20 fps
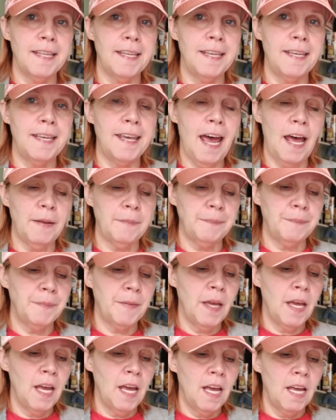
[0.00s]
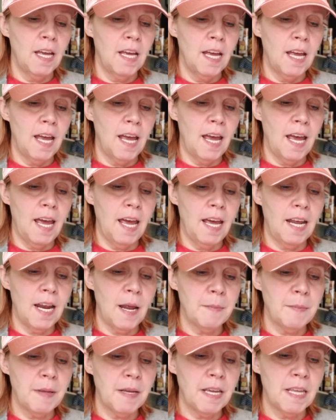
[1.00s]
Yeah. And
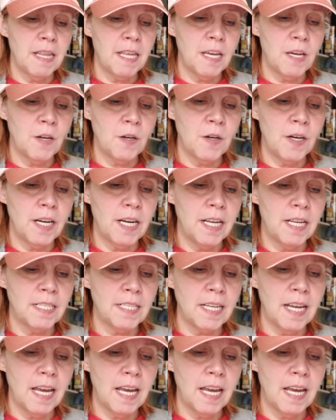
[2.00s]
I'm looking at the ingredients,